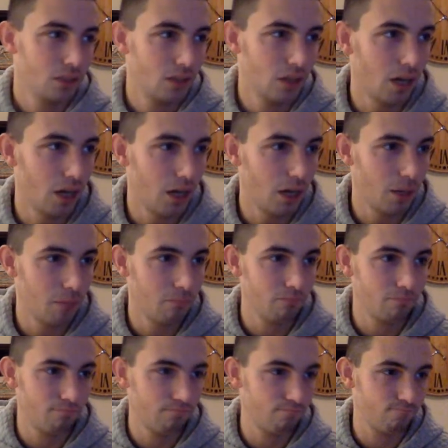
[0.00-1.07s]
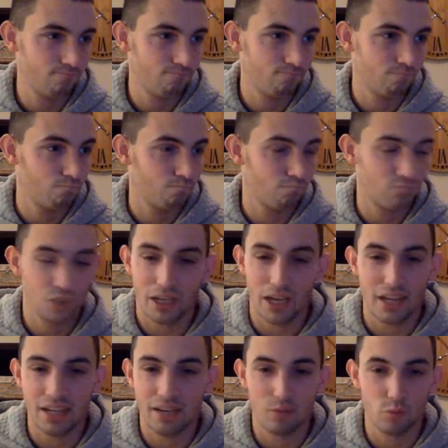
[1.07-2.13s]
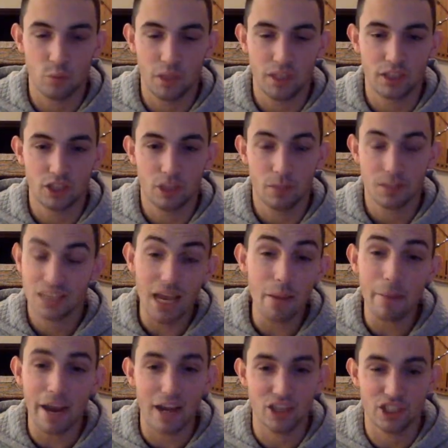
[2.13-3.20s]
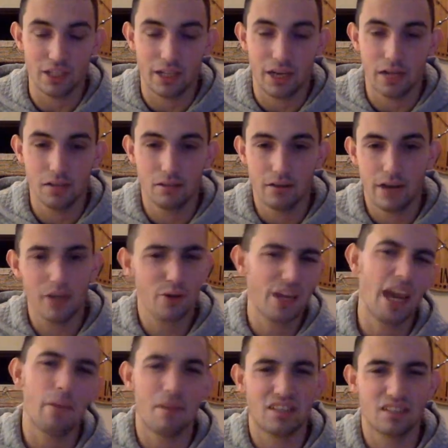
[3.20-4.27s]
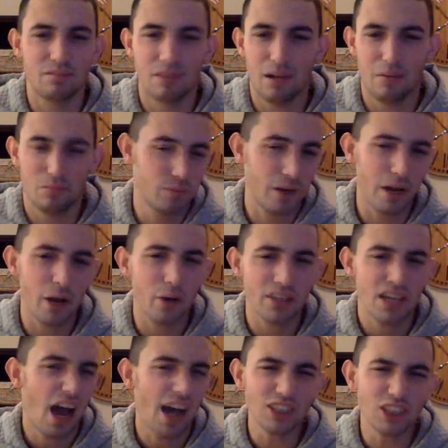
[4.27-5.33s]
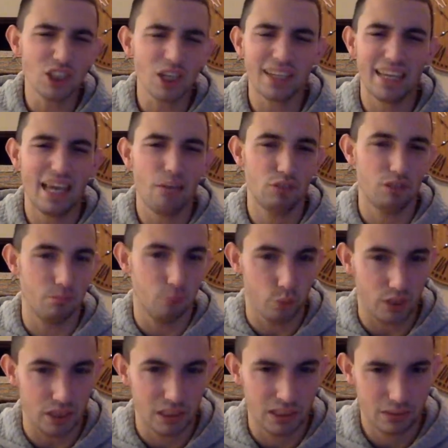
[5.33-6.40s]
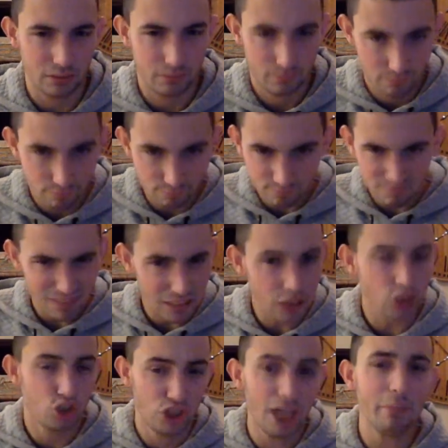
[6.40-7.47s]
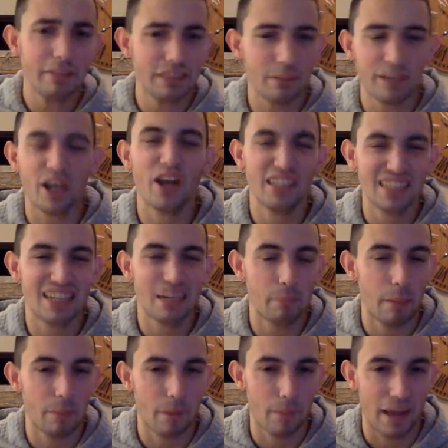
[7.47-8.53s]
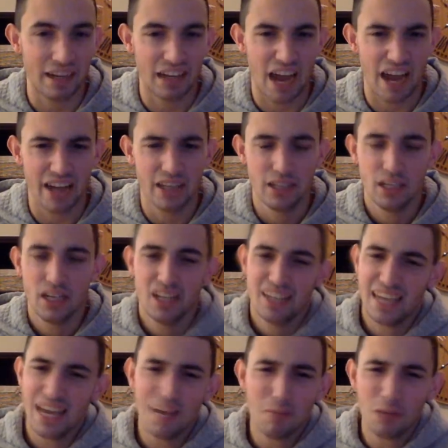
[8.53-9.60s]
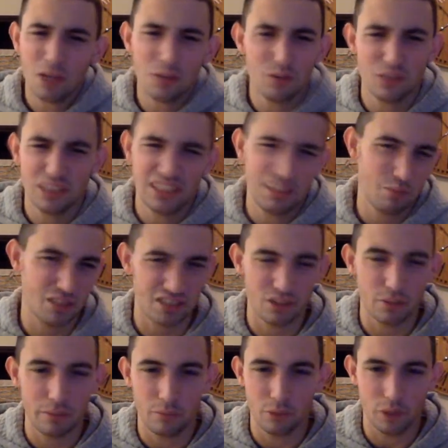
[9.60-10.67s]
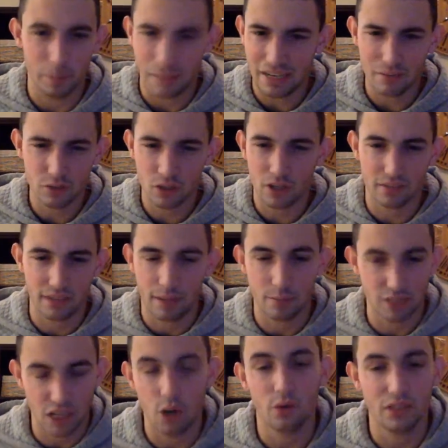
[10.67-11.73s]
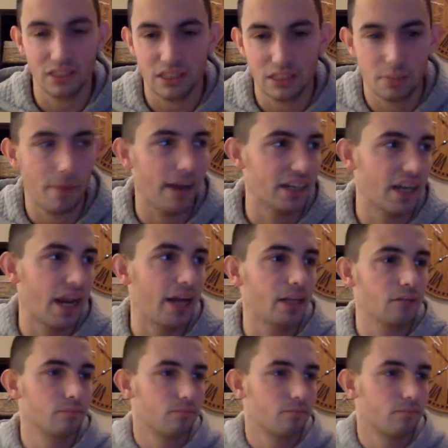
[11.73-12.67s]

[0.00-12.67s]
yeah, I never really liked Jameis. Cam I actually didn't hate. I know Cam had some problems, but I just thought Cam was moody. Jameis, I'm like, okay, this guy might be a bad guy. Cam I always just seen was a little bit moody, but I never thought of Cam as like, oh, he's a bad guy.